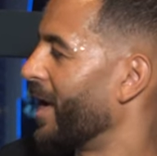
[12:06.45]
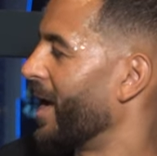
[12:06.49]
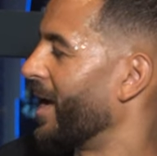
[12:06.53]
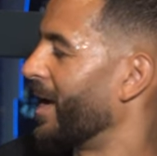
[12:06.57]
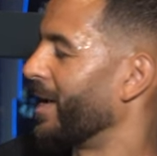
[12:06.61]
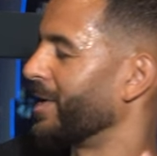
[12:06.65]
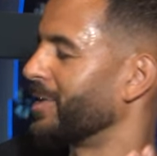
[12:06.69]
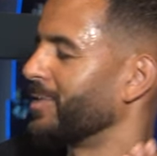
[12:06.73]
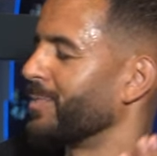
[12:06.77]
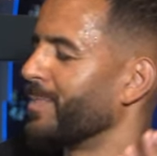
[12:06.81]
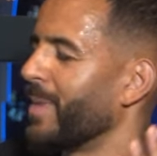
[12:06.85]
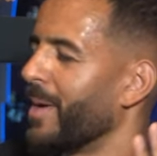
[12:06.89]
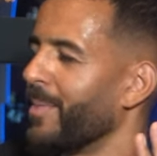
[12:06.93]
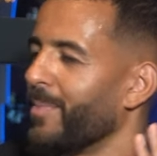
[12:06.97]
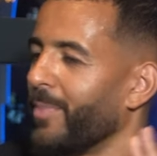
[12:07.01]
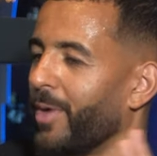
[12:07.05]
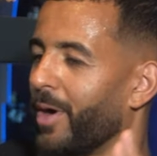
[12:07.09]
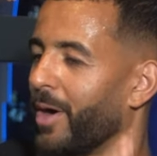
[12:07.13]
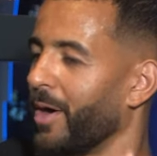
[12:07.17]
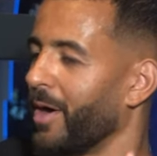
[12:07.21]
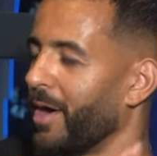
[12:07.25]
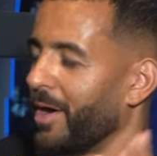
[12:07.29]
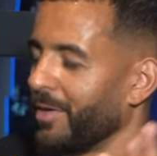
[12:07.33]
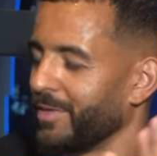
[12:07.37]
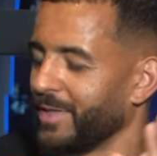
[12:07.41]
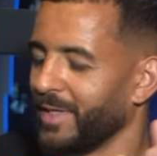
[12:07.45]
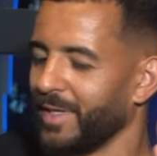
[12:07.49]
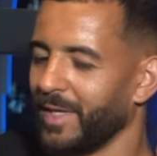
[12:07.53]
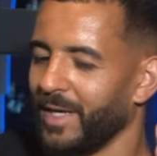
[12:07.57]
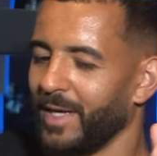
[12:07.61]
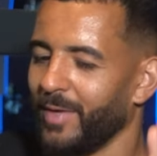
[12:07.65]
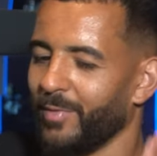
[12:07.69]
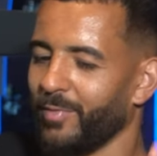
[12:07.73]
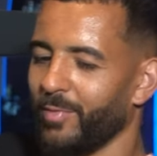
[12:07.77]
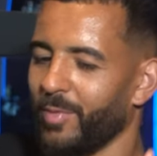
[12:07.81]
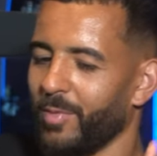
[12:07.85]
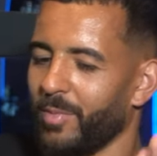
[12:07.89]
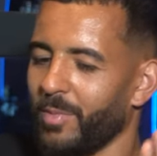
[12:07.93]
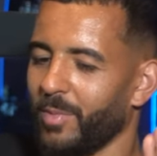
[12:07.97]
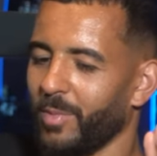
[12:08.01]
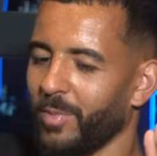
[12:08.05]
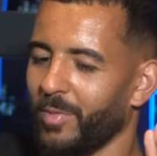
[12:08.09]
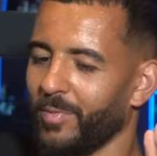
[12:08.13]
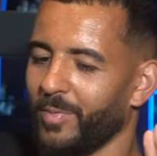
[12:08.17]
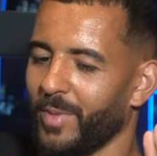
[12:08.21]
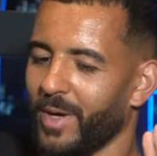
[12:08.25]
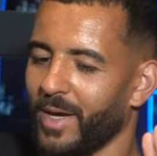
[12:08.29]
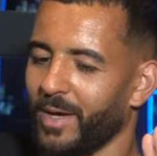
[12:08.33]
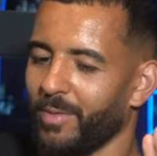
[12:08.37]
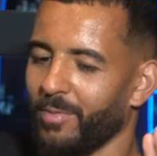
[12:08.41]
And I just remember I was in the living room
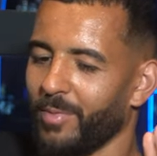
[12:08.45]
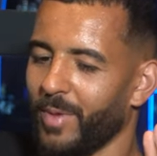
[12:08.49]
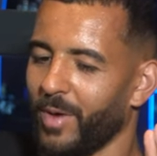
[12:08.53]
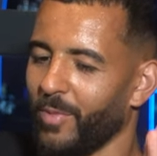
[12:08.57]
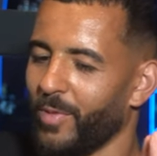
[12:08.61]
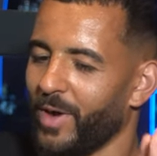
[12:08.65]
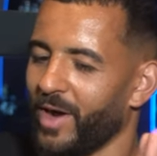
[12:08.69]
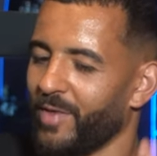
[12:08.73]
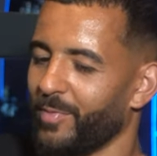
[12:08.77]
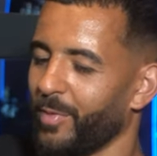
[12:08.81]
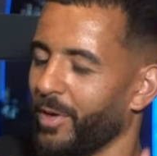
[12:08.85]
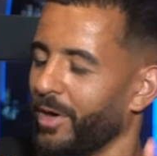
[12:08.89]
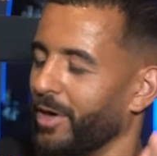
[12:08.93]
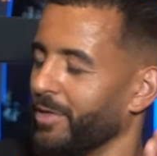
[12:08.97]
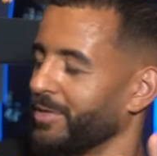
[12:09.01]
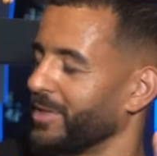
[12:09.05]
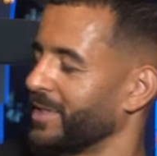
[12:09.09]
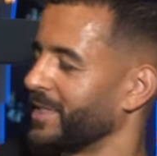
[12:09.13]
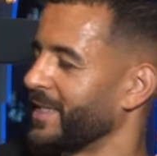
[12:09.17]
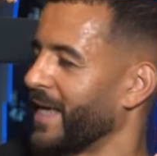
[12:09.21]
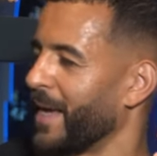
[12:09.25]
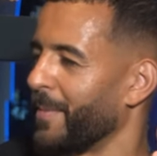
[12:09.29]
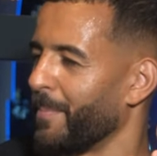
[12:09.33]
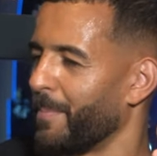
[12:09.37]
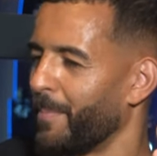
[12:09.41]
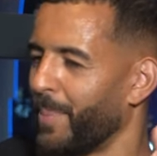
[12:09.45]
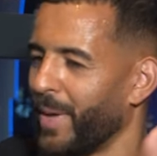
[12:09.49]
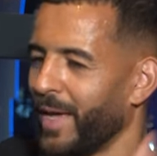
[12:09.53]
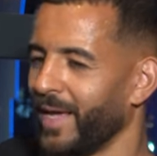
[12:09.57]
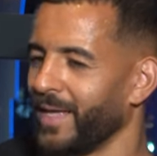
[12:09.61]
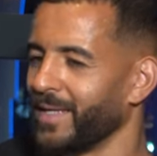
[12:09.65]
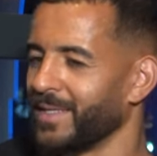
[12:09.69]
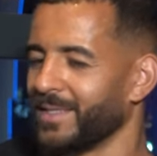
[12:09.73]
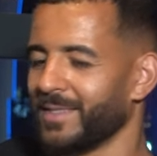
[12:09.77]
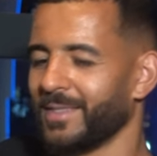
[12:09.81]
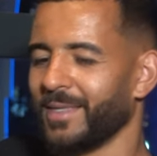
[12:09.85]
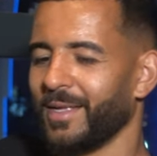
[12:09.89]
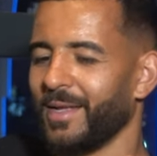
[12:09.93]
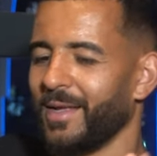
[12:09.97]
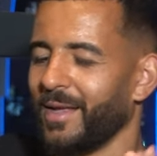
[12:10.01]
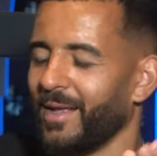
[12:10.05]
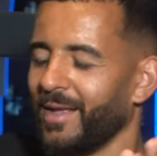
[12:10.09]
with my wife, right? And I was just getting pissed.